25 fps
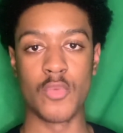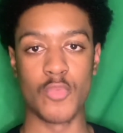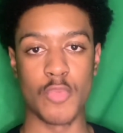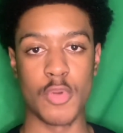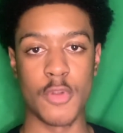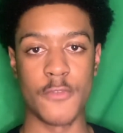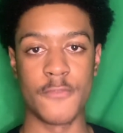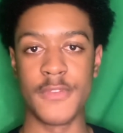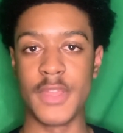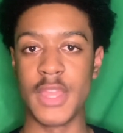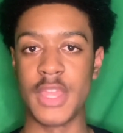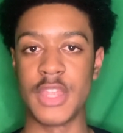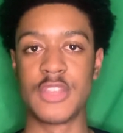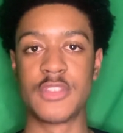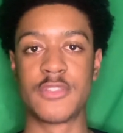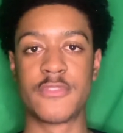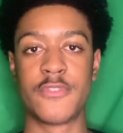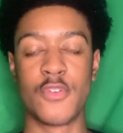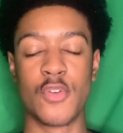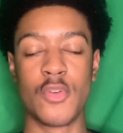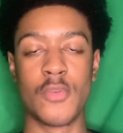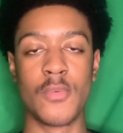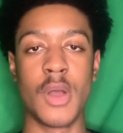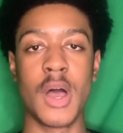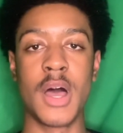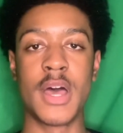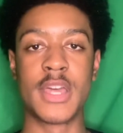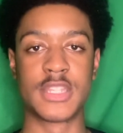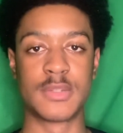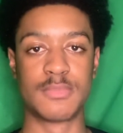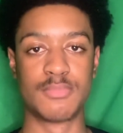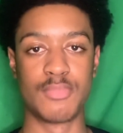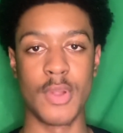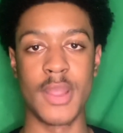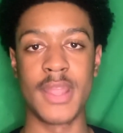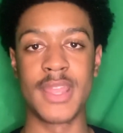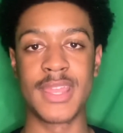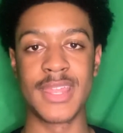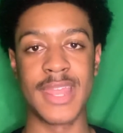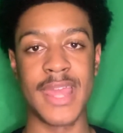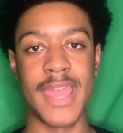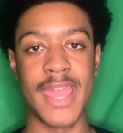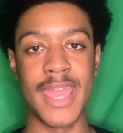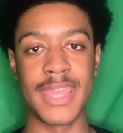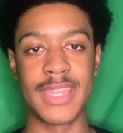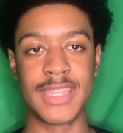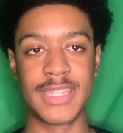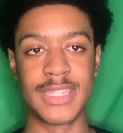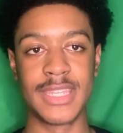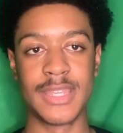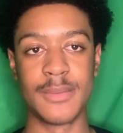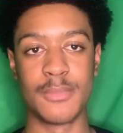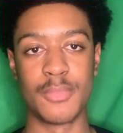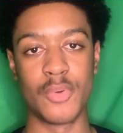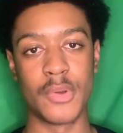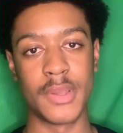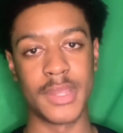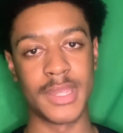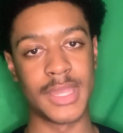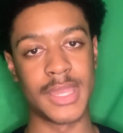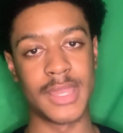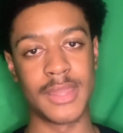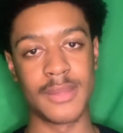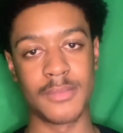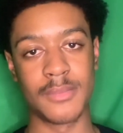revenge for us breaking that 18-game